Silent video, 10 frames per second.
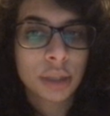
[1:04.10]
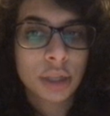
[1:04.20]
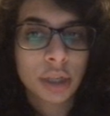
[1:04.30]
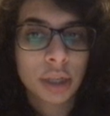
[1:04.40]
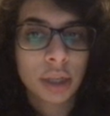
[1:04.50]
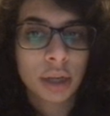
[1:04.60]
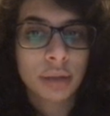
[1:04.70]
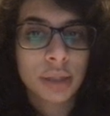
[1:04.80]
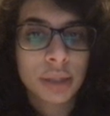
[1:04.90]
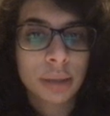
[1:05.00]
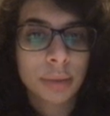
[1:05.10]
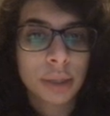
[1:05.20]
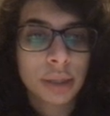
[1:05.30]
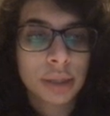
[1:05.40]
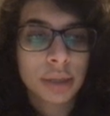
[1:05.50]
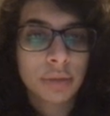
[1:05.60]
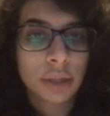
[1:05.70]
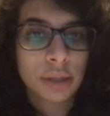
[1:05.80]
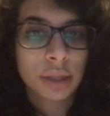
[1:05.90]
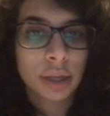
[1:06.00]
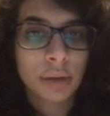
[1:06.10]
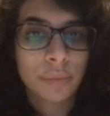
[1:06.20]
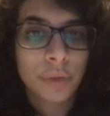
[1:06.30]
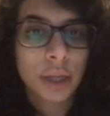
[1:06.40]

in the checking account and some in the savings account.